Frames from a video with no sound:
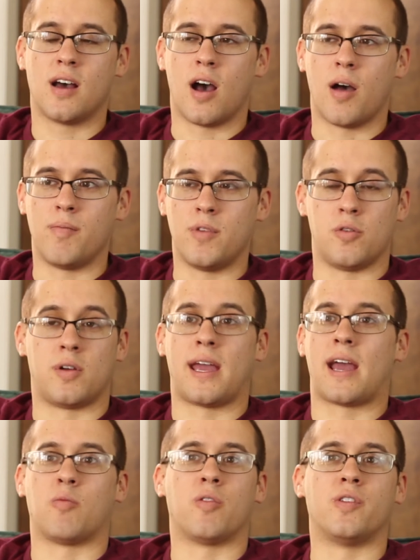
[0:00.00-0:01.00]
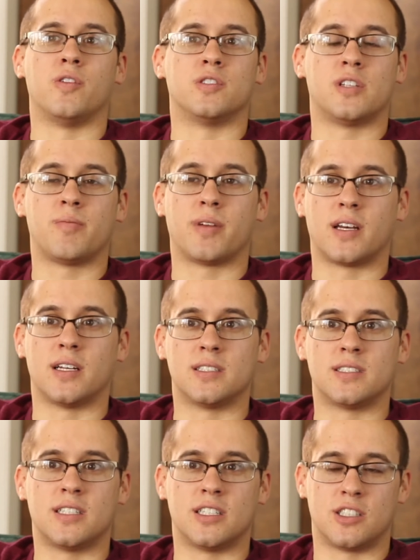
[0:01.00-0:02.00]
um, you can't refuse it
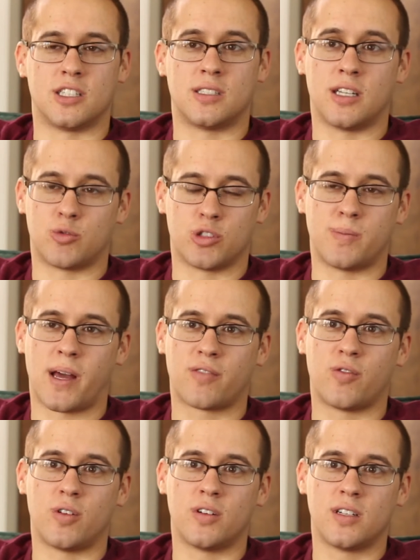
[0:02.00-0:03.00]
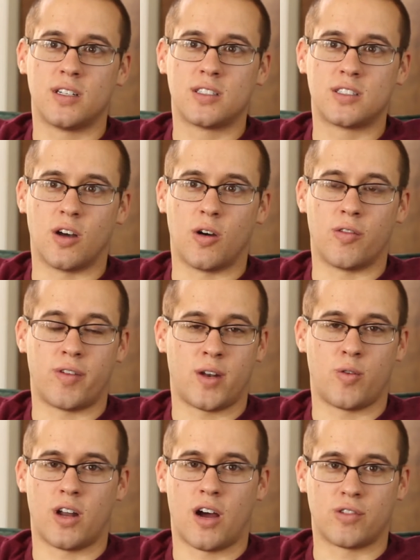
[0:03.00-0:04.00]
because it's just disrespectful. So if
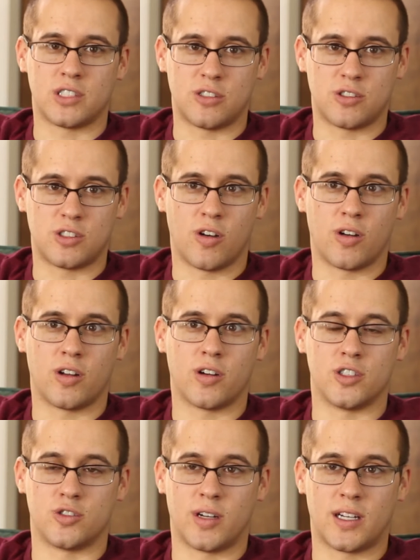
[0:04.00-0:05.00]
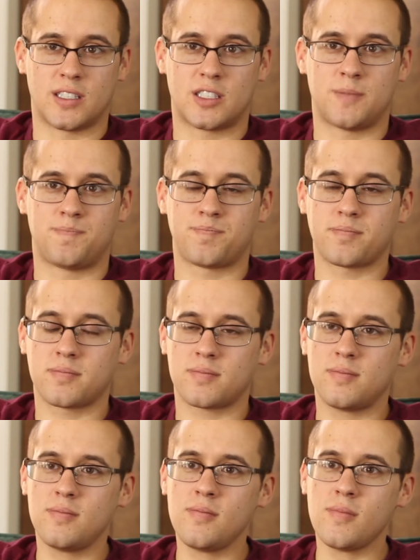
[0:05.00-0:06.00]
anyone offers you soda or drinks
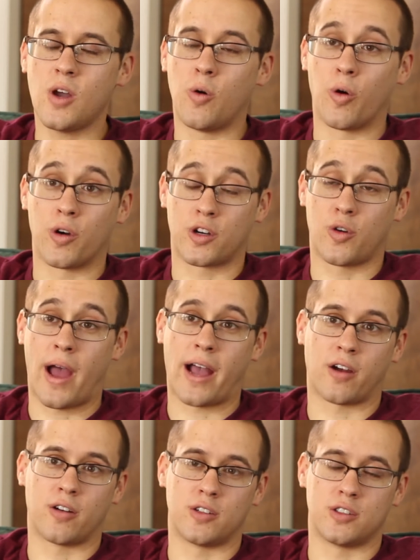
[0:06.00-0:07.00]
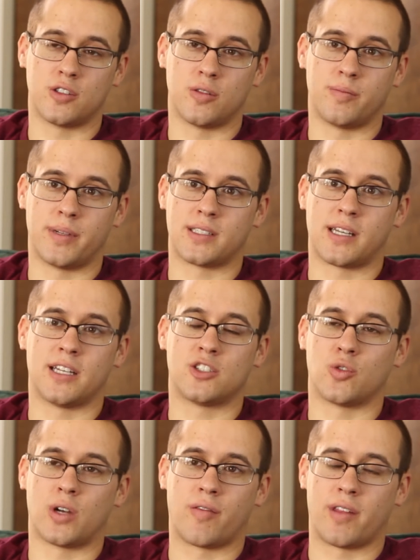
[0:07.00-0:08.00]
or crackers or
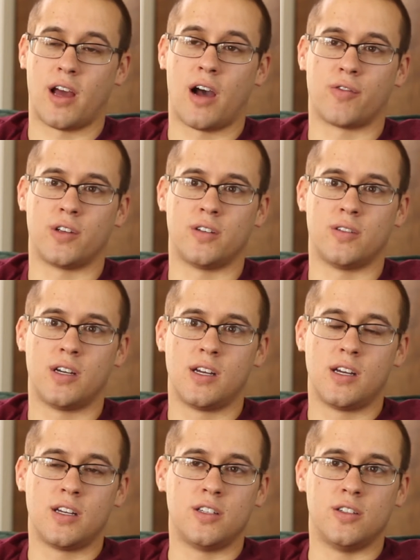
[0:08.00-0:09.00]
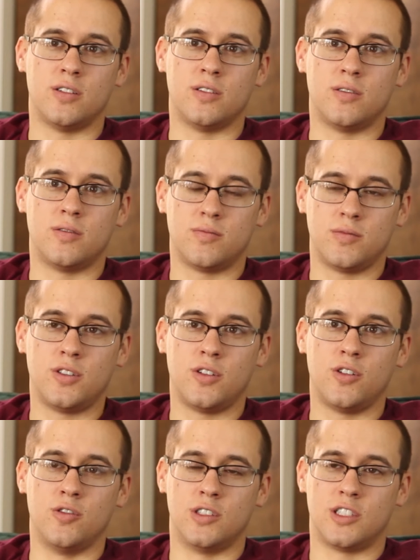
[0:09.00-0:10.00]
biscuits or whatever they offer you, you
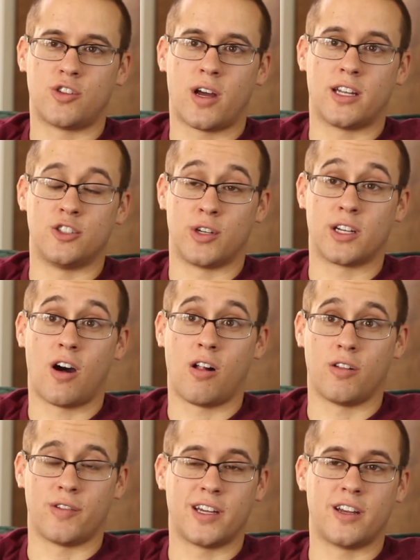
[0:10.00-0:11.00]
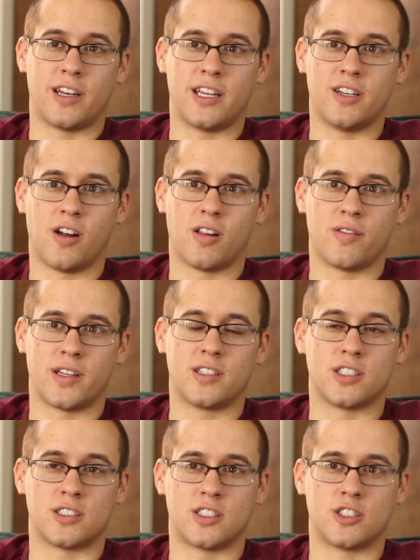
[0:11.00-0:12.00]
usually try to drink all of it and eat all of it
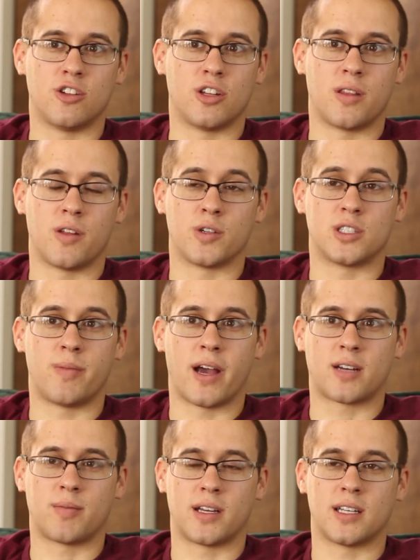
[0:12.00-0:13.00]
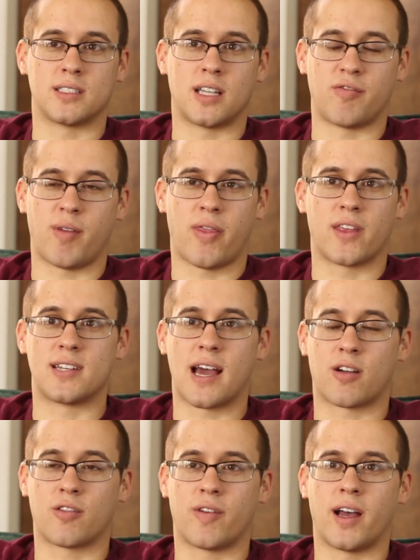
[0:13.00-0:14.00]
just to show them the respect because they've made the
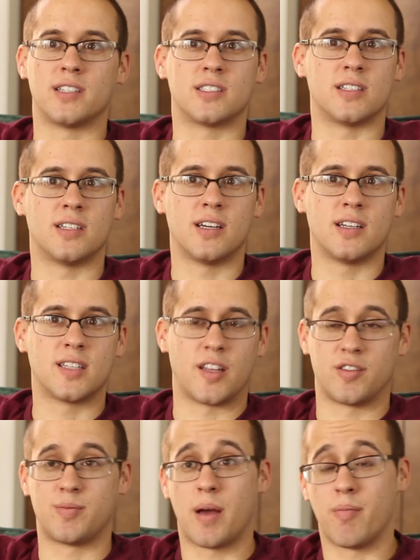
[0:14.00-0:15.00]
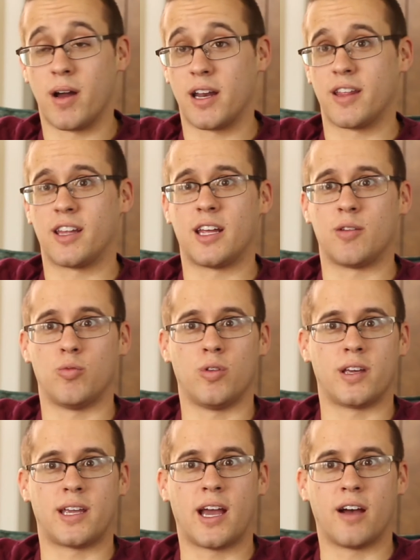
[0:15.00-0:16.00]
sacrifice and they've spent money that they
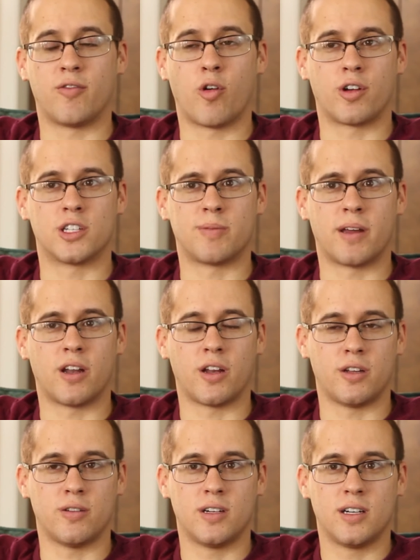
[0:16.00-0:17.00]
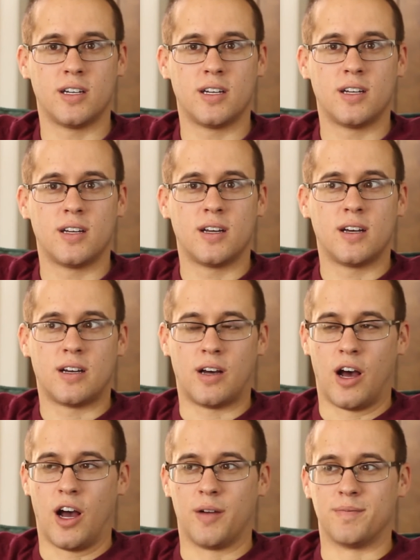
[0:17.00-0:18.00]
really can't afford to spend on you.
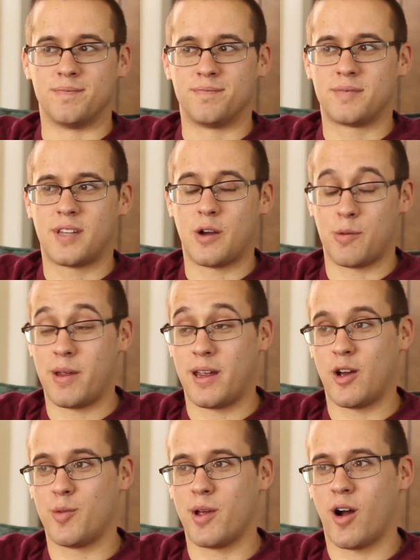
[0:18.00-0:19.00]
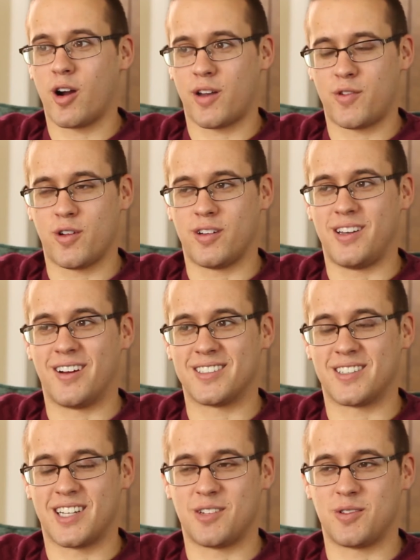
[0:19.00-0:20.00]
Um, it would be, it would be hard if you're you know
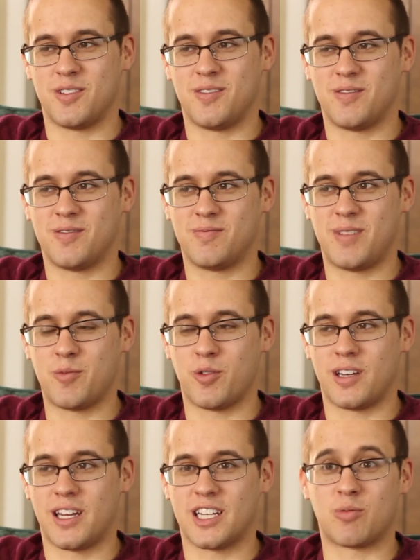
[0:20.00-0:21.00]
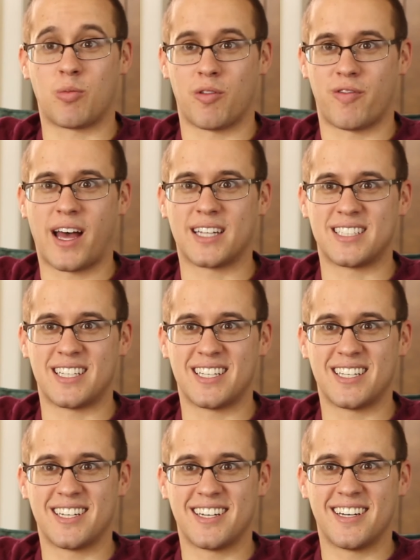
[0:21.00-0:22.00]
sometimes people would guess when we're fasting.
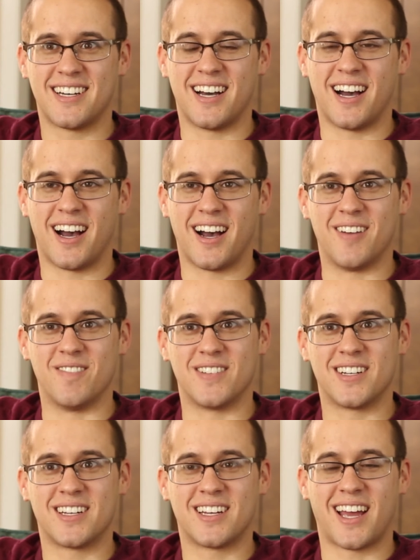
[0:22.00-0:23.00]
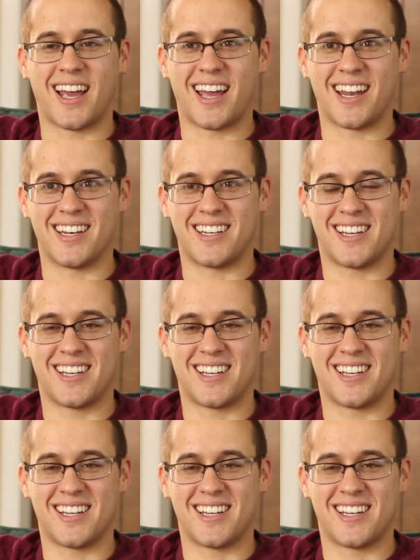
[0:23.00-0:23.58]
Um, and